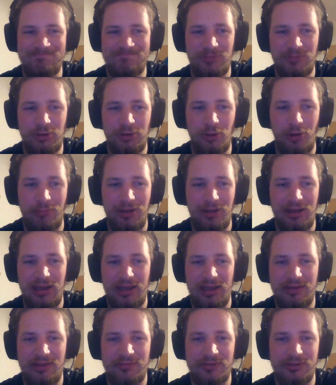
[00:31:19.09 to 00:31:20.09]
normal
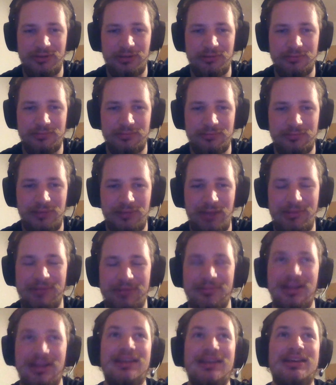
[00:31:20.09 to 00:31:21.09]
life, I
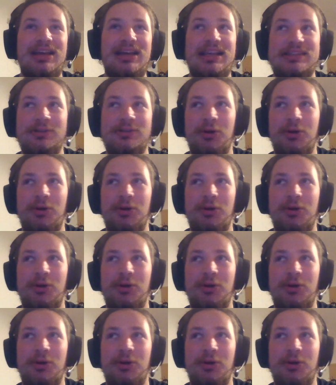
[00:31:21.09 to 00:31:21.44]
mean, as